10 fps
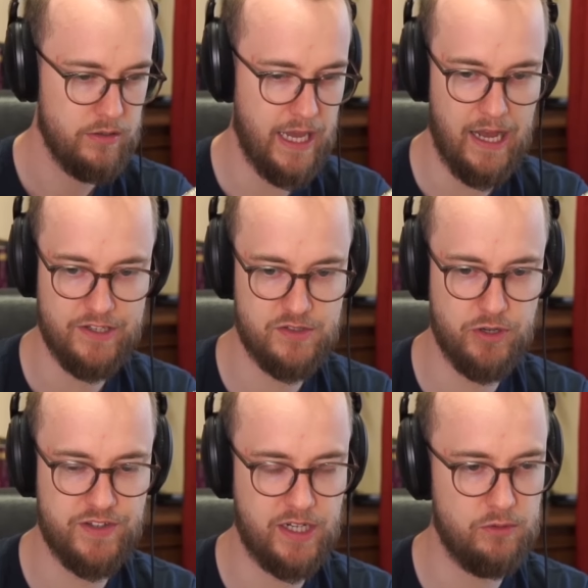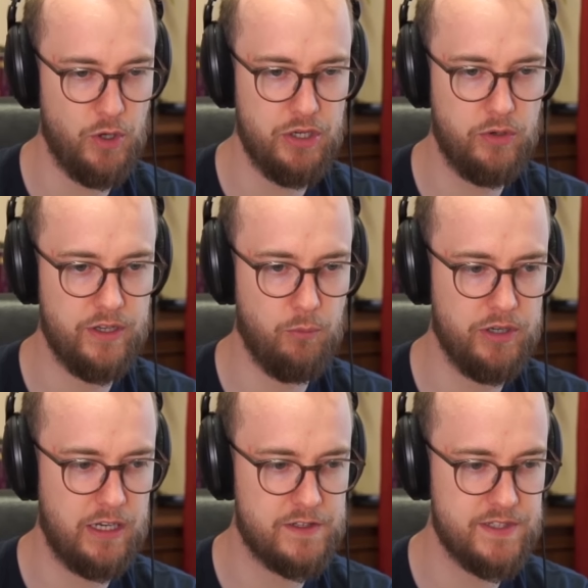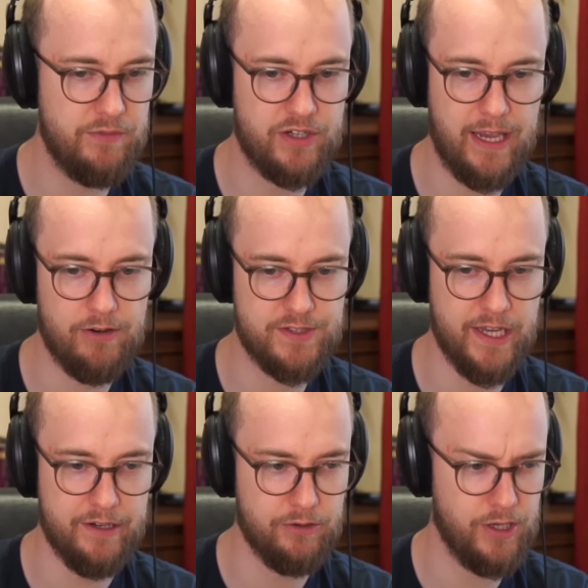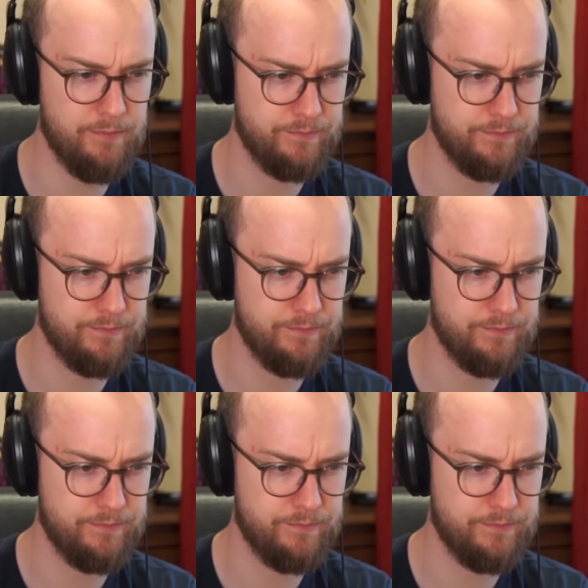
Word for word: Yeah, I just want to take one look at, one little sniff at Karazhan, okay?